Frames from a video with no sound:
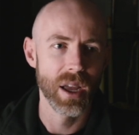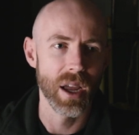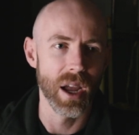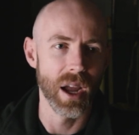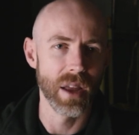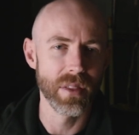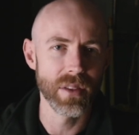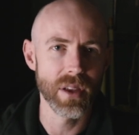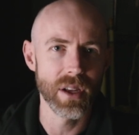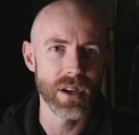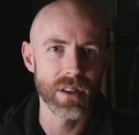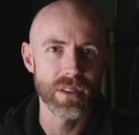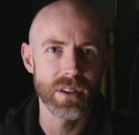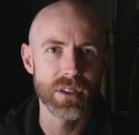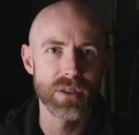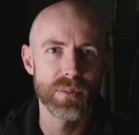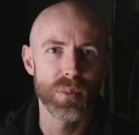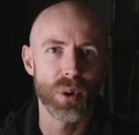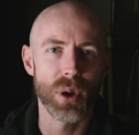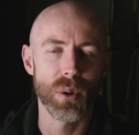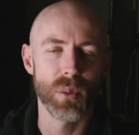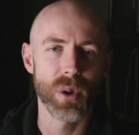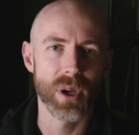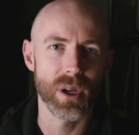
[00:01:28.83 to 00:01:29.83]
and then at this
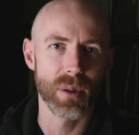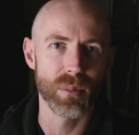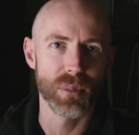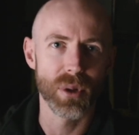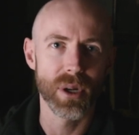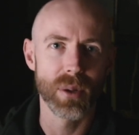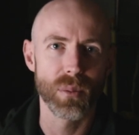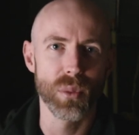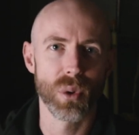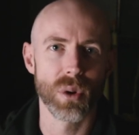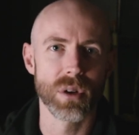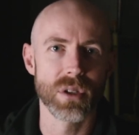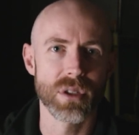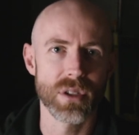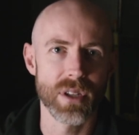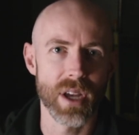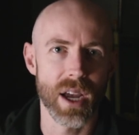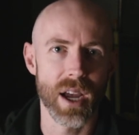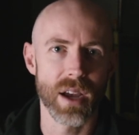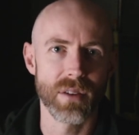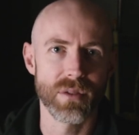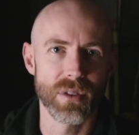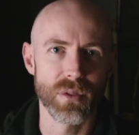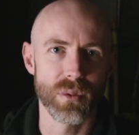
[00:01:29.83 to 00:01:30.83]
point, we can bring more
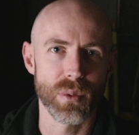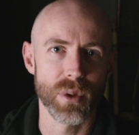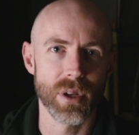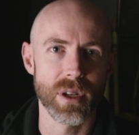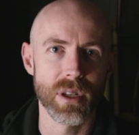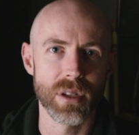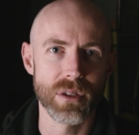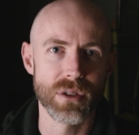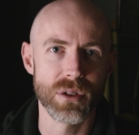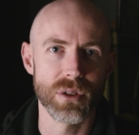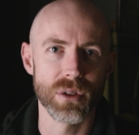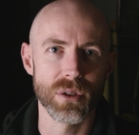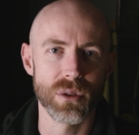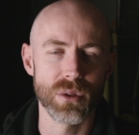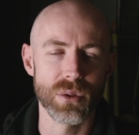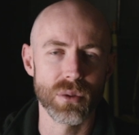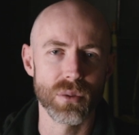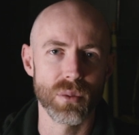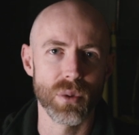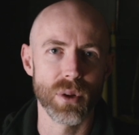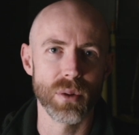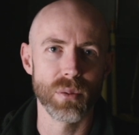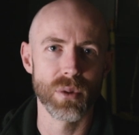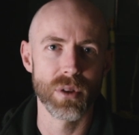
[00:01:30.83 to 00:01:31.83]
staff if we need to
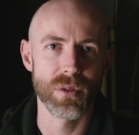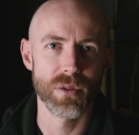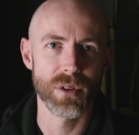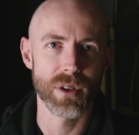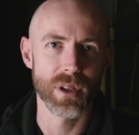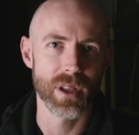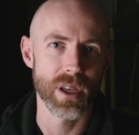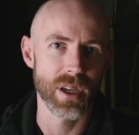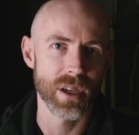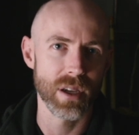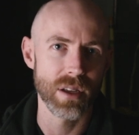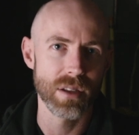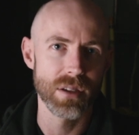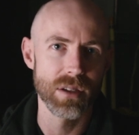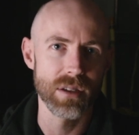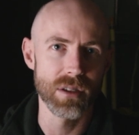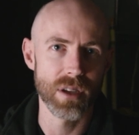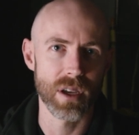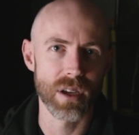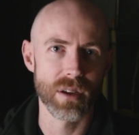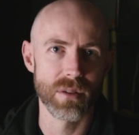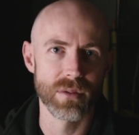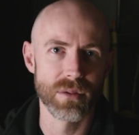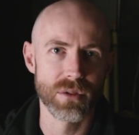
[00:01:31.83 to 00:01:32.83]
when we feel like it's
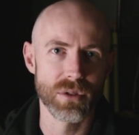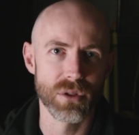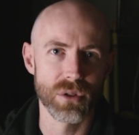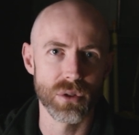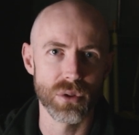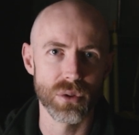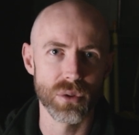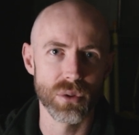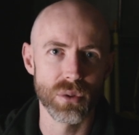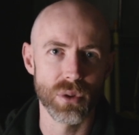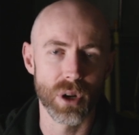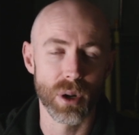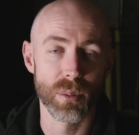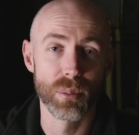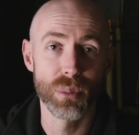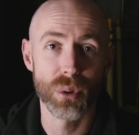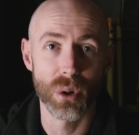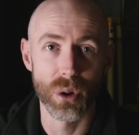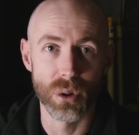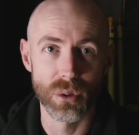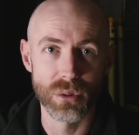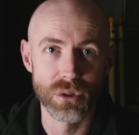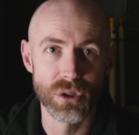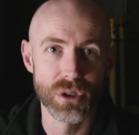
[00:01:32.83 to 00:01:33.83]
safe to
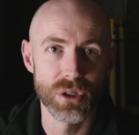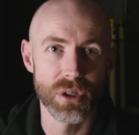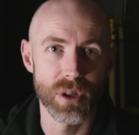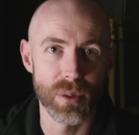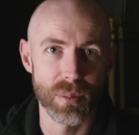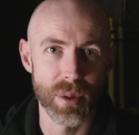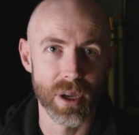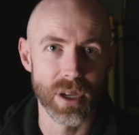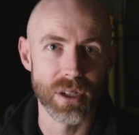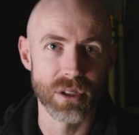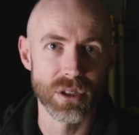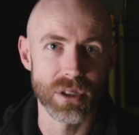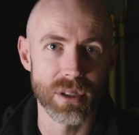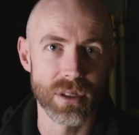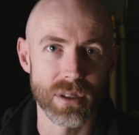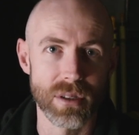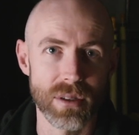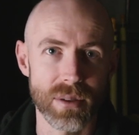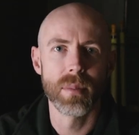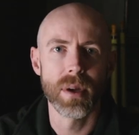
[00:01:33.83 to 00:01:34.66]
approach the patient.